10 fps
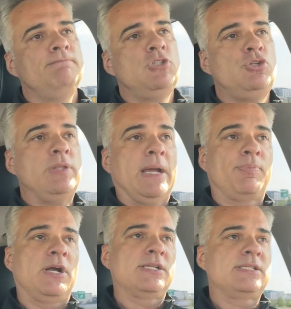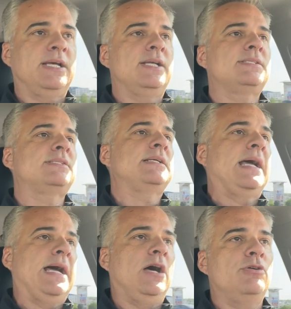do that process,
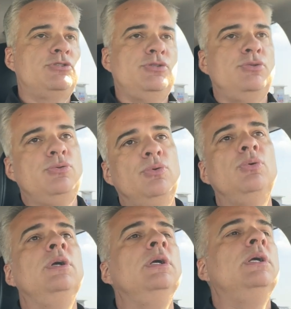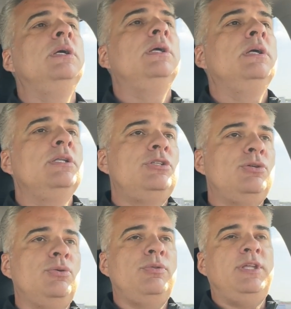how to
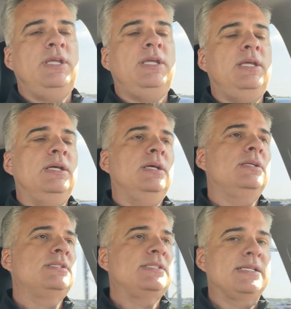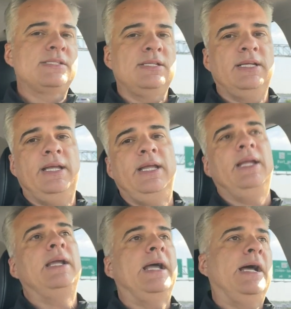do the
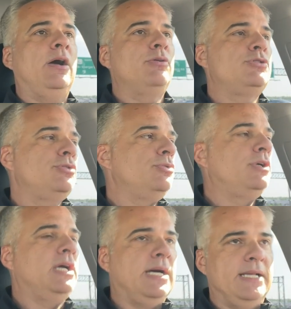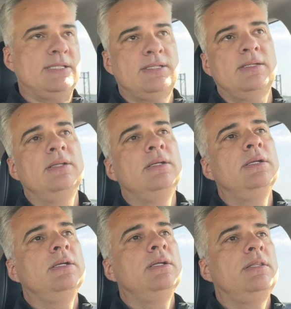stenciling, how to cut
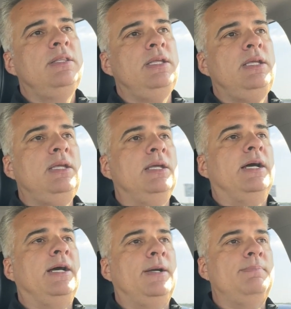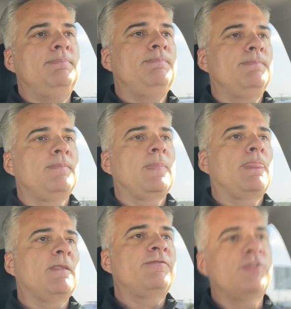the
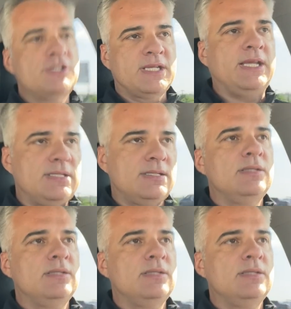frisket